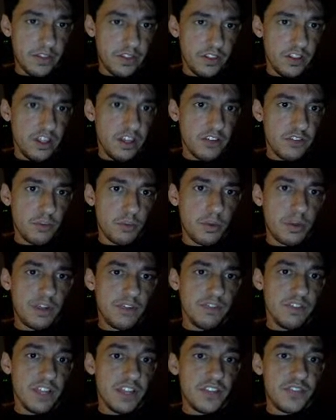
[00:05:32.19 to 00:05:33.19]
the lungs where we
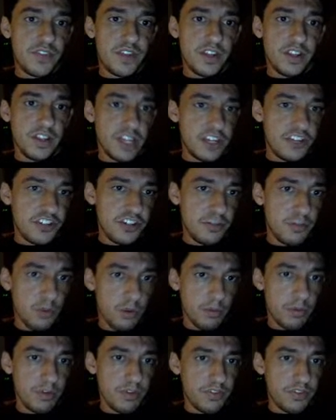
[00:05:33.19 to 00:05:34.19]
have less ventilation and more
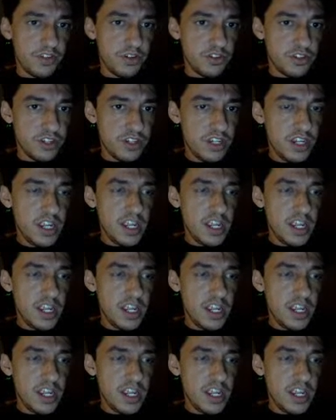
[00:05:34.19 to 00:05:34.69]
perfusion